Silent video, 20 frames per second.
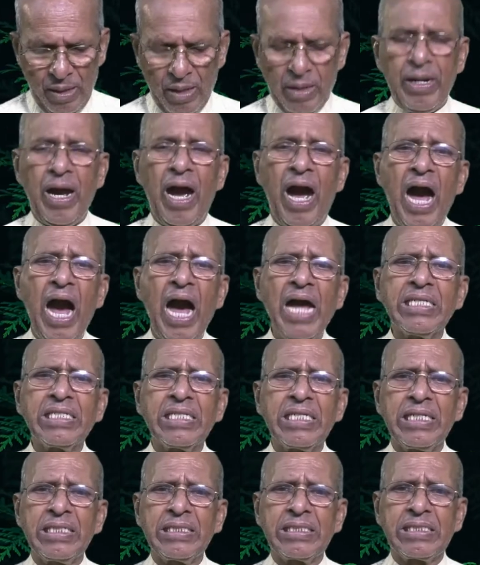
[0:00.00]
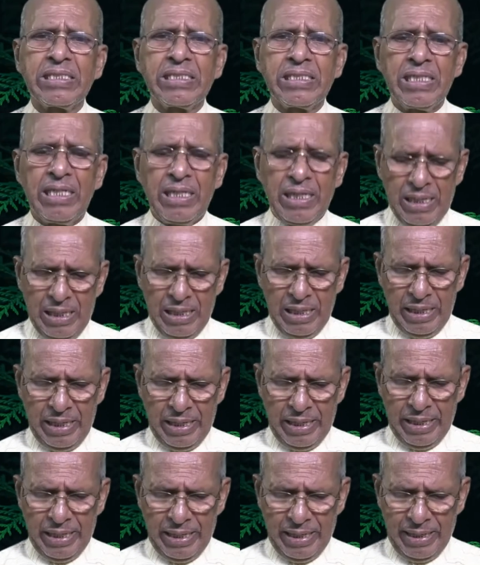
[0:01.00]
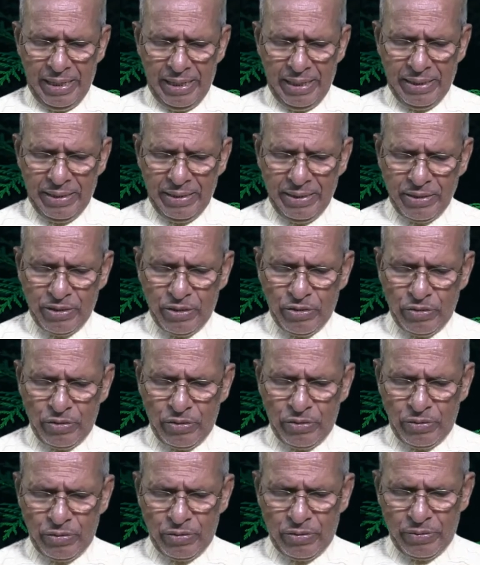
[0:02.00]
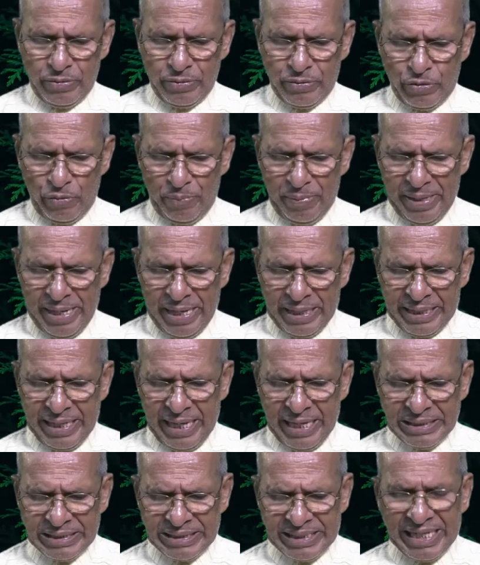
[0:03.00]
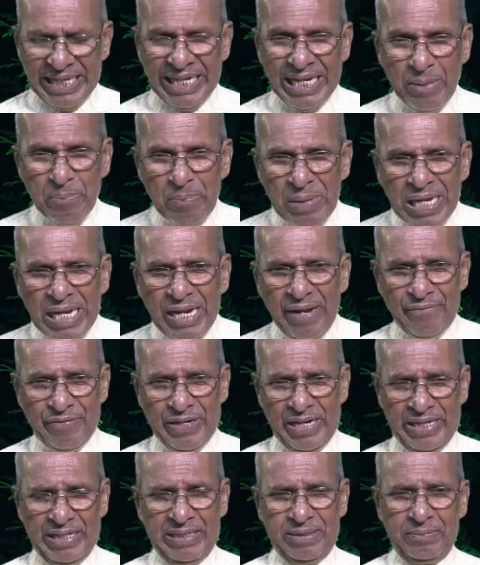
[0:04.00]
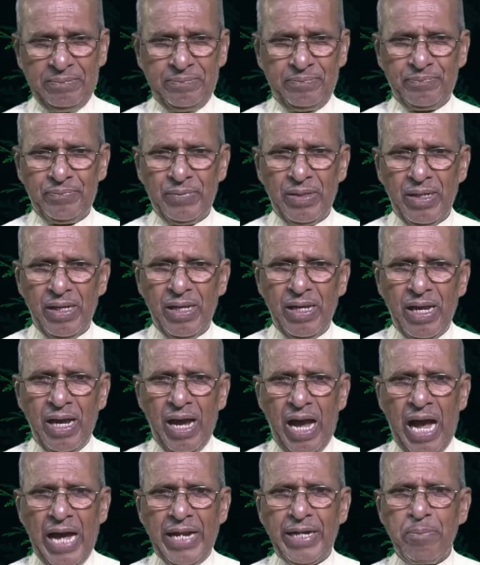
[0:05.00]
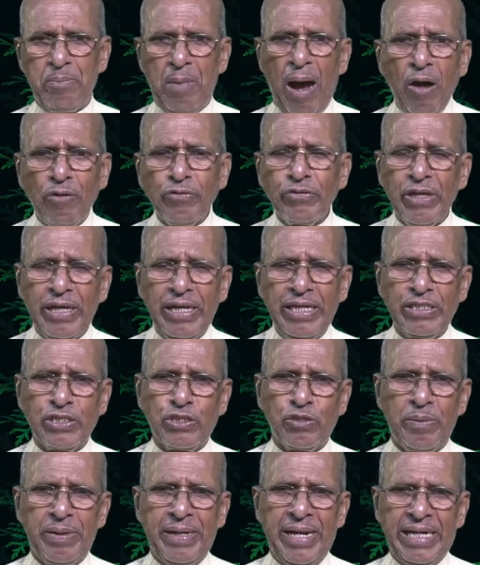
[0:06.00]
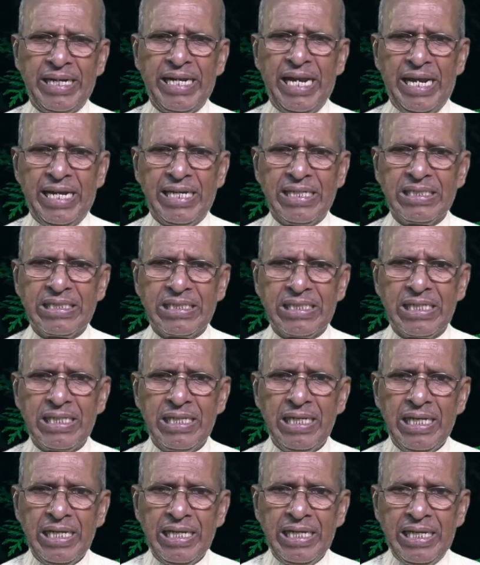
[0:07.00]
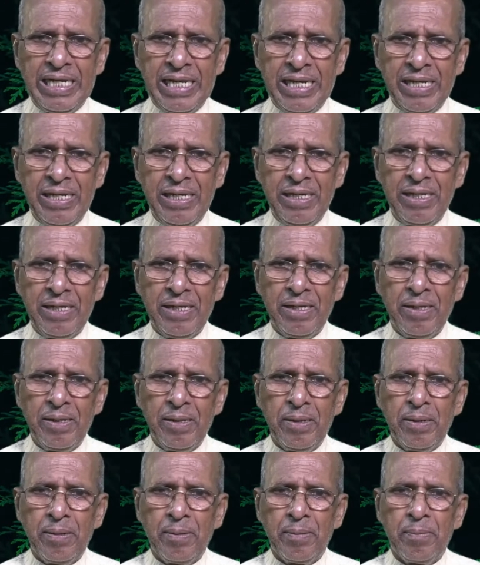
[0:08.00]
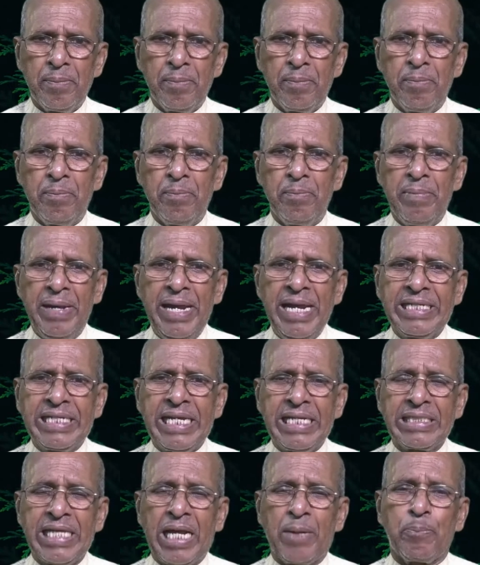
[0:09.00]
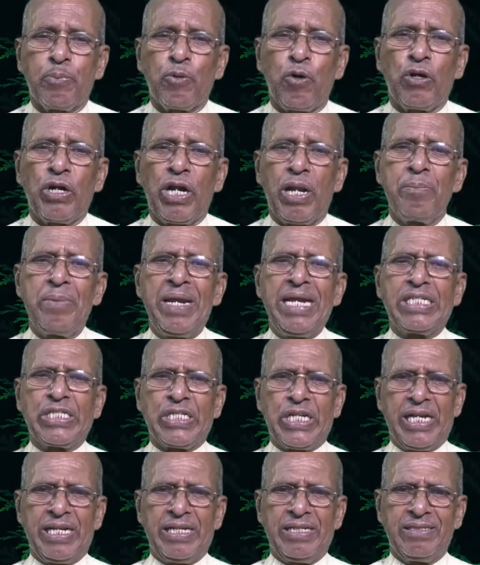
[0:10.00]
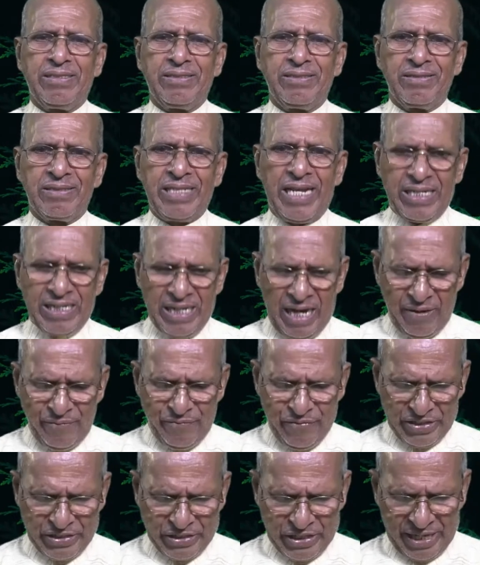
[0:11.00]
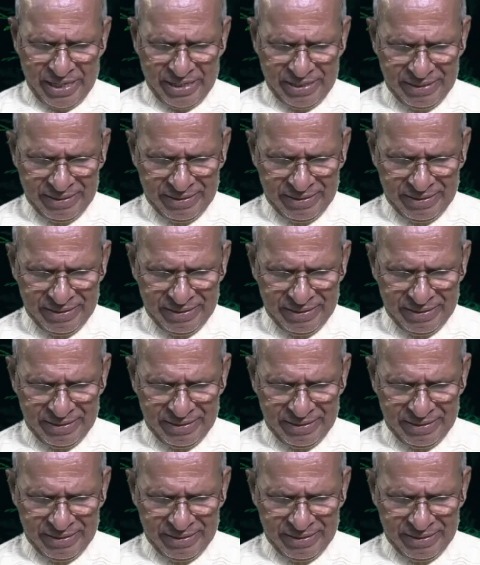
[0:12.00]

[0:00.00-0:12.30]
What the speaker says: The heart is to be engaged in believing, and mouth is to be engaged in making that proclamation, that confession.